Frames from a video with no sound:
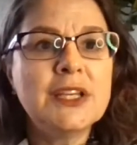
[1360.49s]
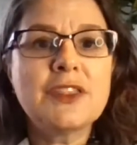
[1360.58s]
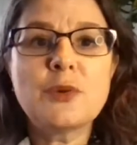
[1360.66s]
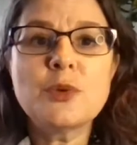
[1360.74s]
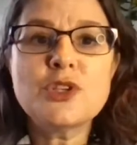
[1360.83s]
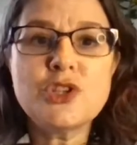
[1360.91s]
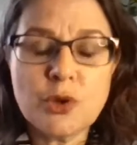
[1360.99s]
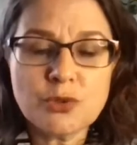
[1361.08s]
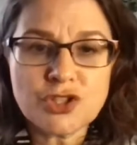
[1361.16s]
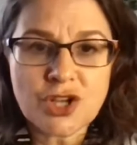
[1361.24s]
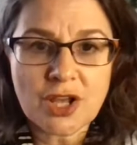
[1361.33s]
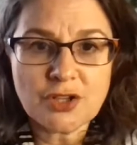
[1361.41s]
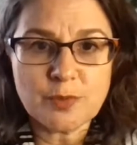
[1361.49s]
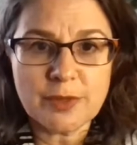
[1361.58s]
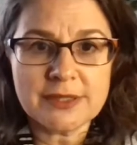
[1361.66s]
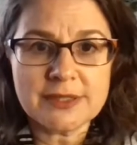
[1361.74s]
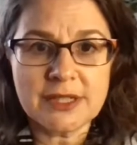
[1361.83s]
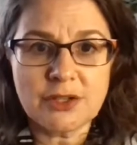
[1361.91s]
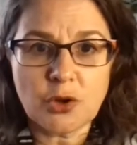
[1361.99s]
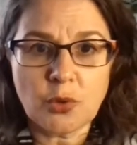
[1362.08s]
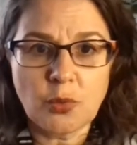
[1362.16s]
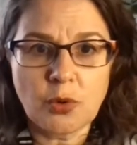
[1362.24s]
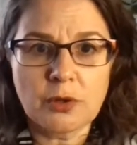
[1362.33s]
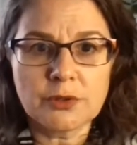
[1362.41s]
There was no judgment in her
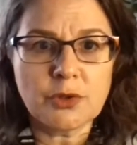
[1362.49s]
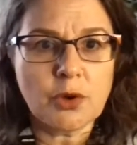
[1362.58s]
world.